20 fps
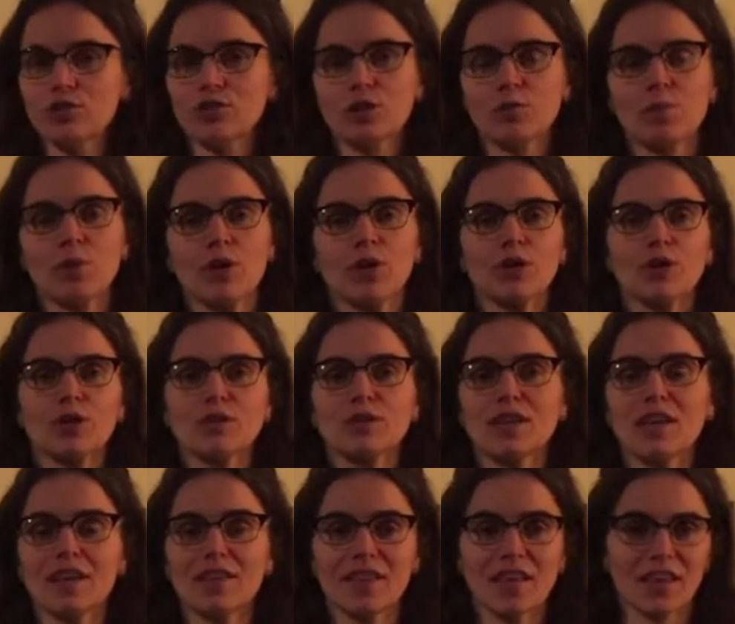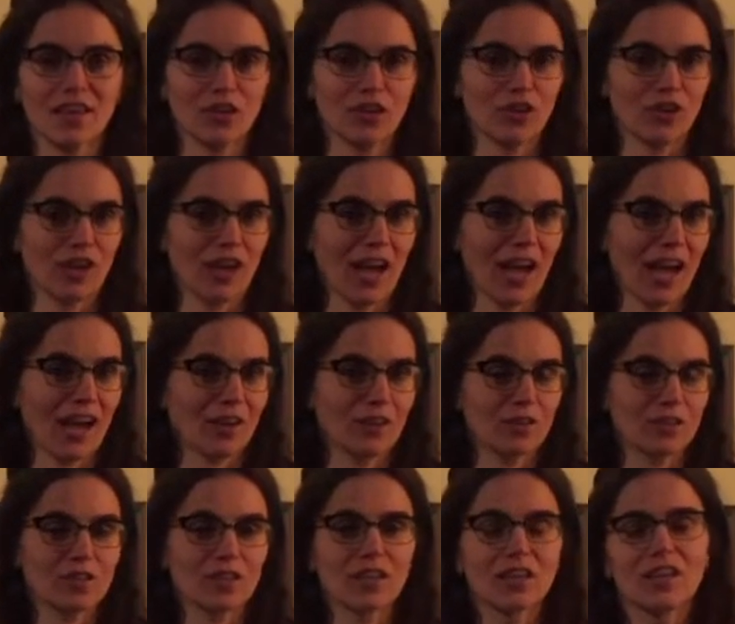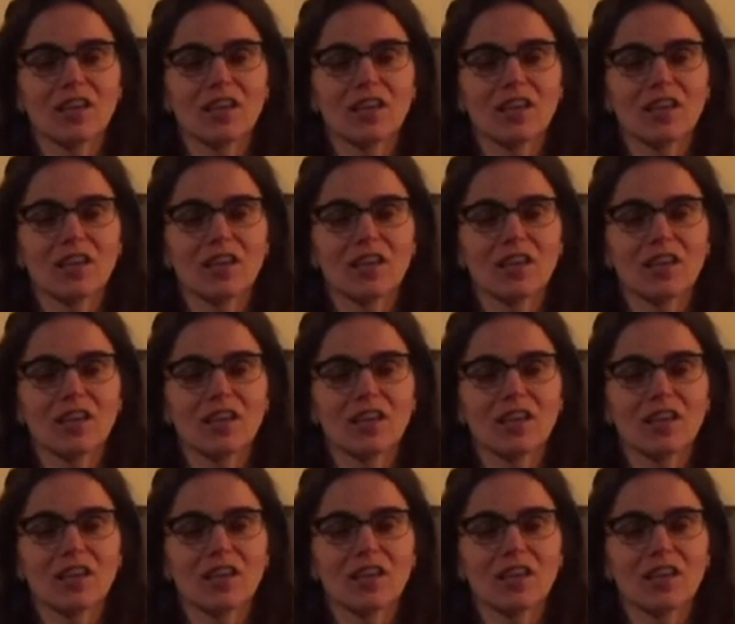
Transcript: of the pose and then you're out.